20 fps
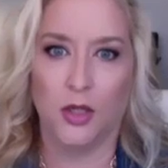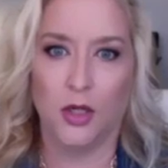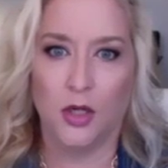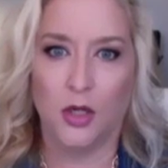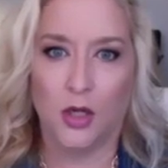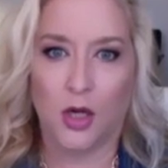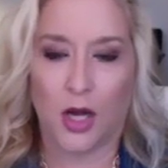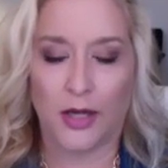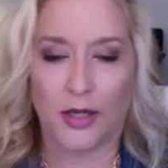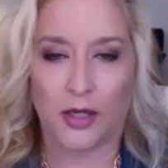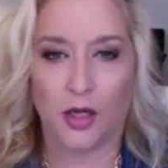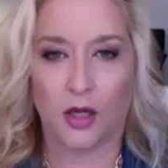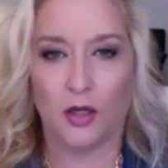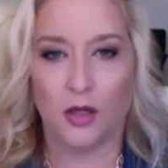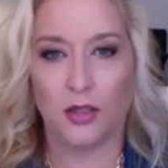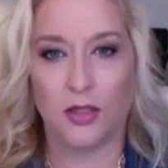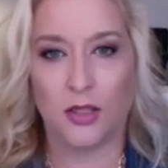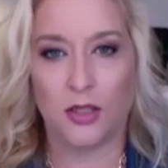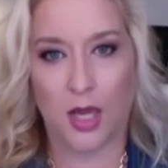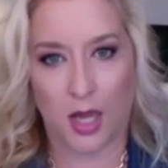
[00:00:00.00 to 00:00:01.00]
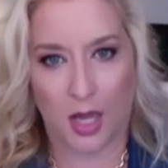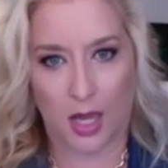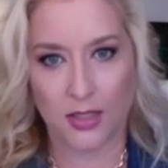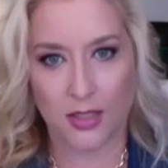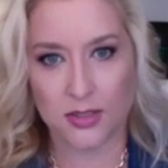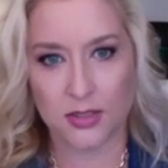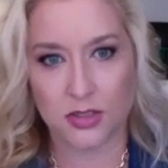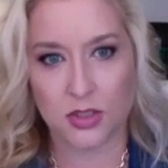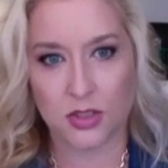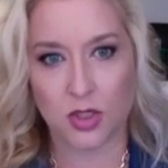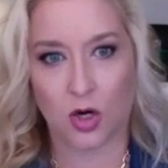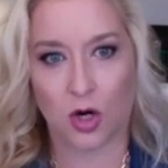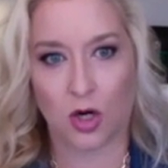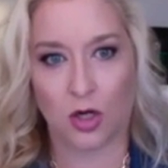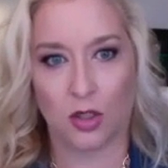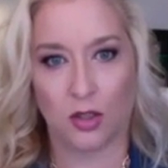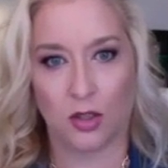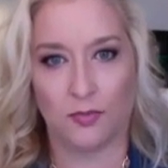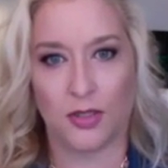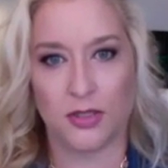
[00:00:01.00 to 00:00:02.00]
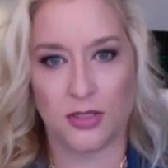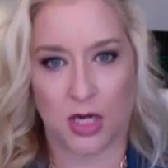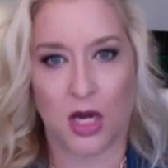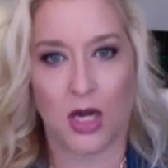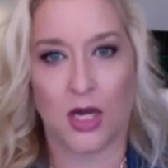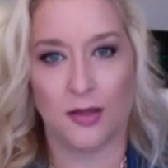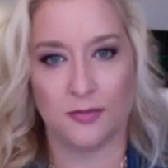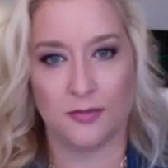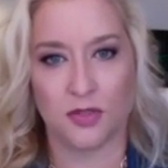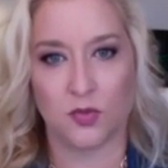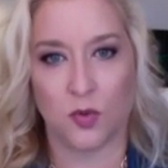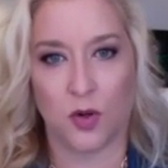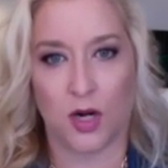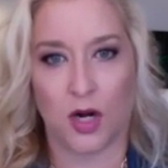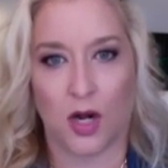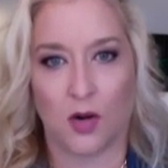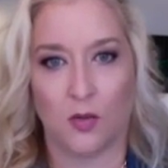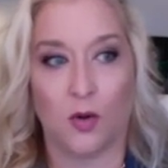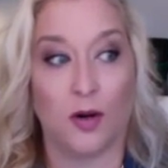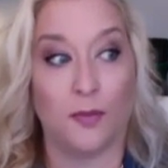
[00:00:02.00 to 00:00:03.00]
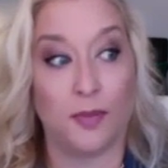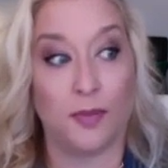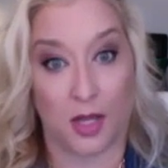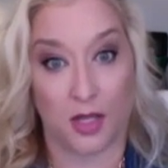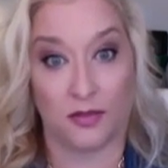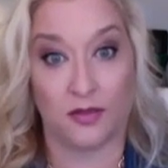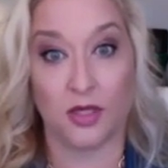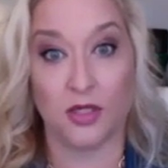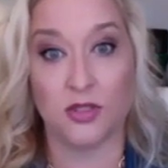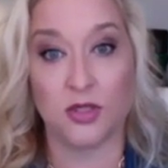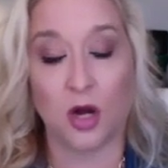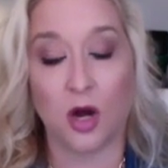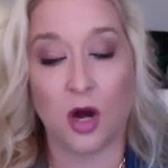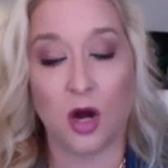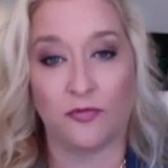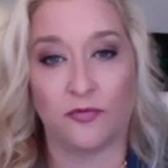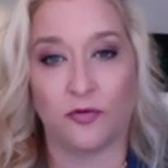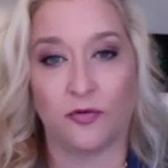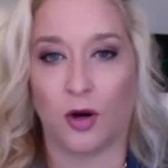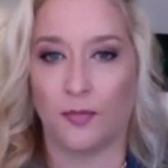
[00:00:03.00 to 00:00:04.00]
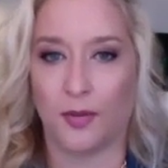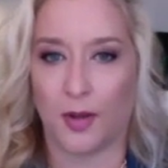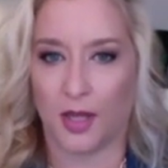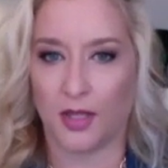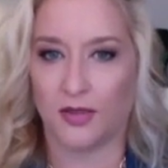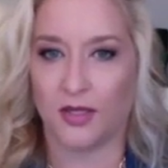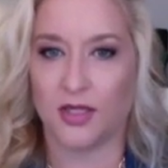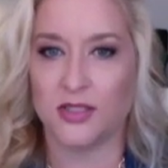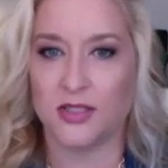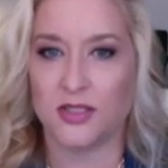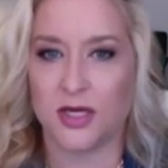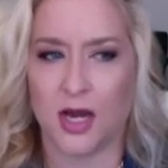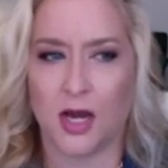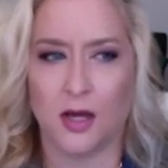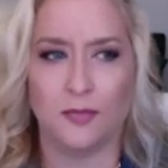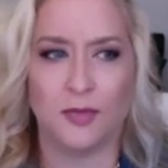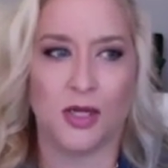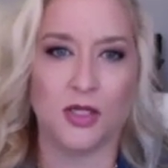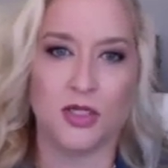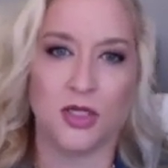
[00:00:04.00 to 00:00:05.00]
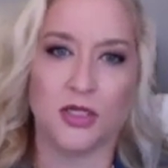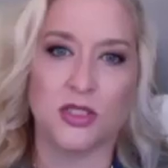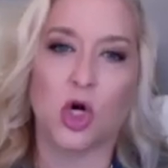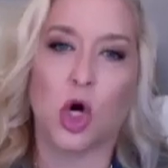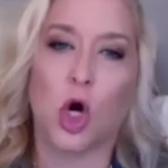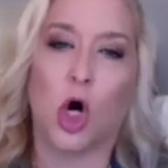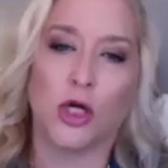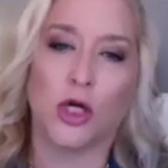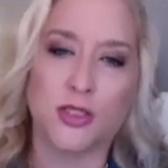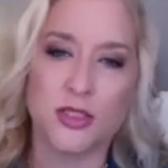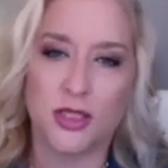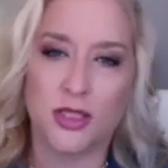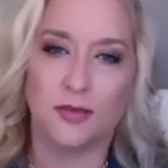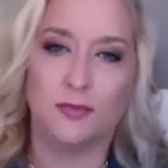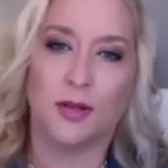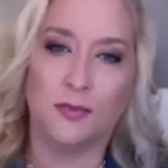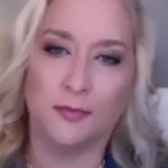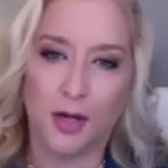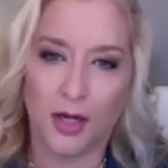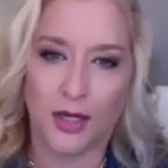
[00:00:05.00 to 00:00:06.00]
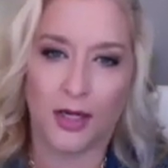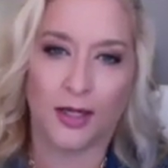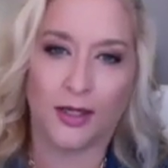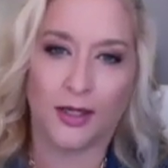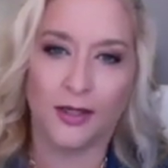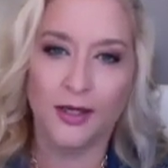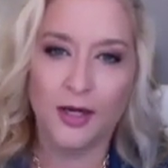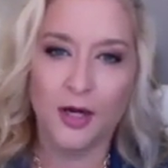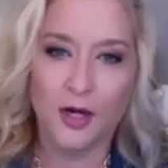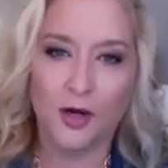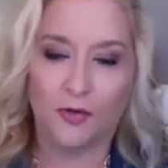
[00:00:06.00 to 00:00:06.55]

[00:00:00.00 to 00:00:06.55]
Yeah. Like, yes, there are going to be times when I want to pay things off or I pay things down because it's costing me money mm